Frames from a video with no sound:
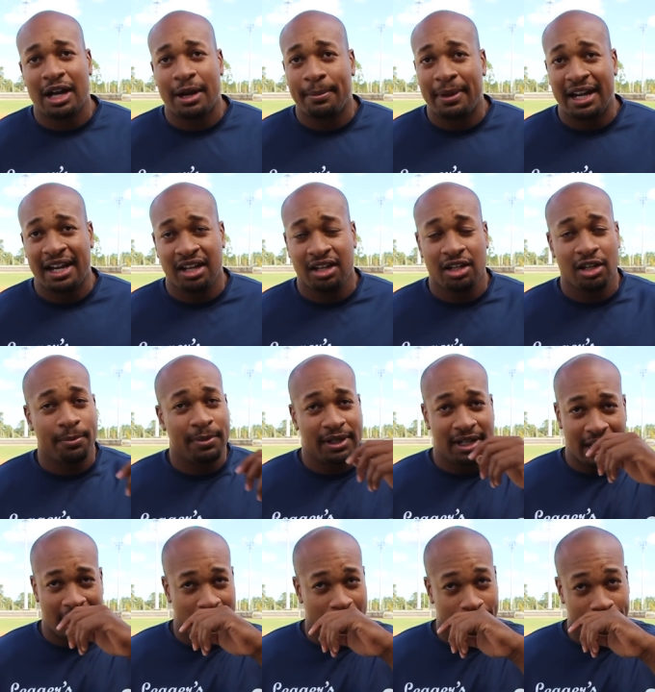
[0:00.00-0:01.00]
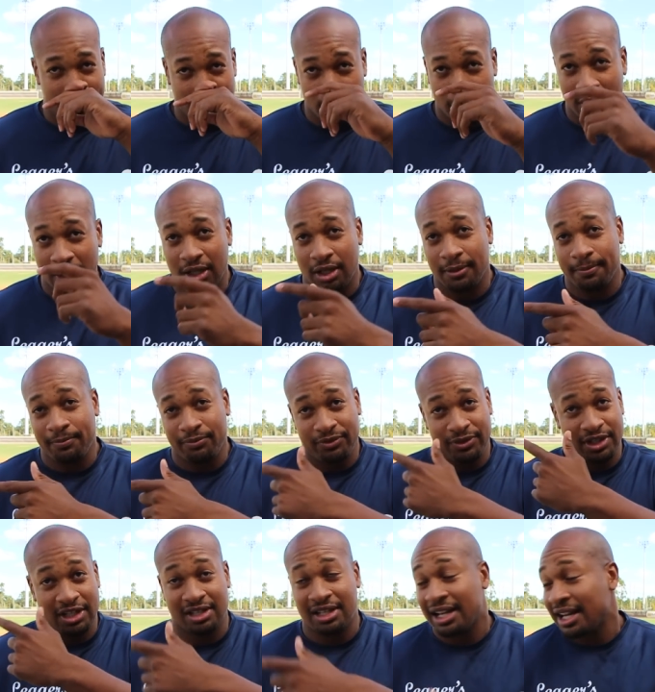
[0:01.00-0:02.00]
I might end up in the outfield, um,
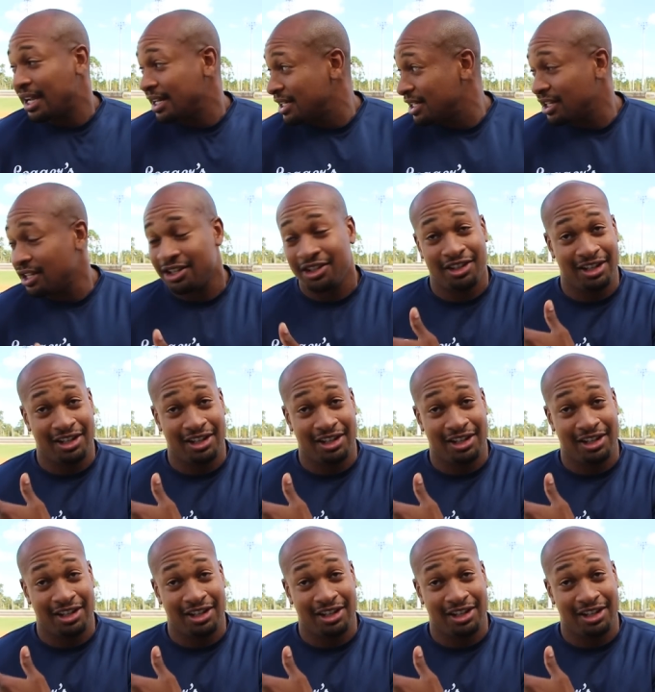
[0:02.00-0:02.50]
just like, like I here.